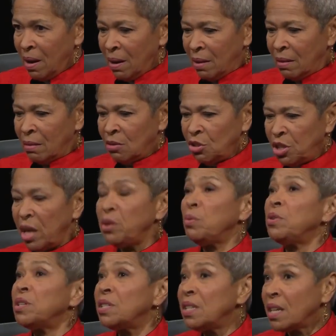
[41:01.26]
on
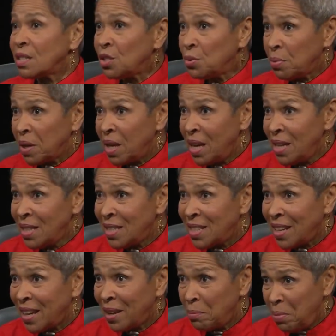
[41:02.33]
January sixth, Three Kings
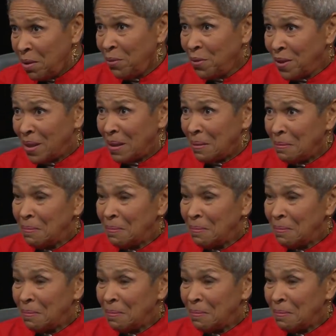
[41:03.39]
Day, Epiphany.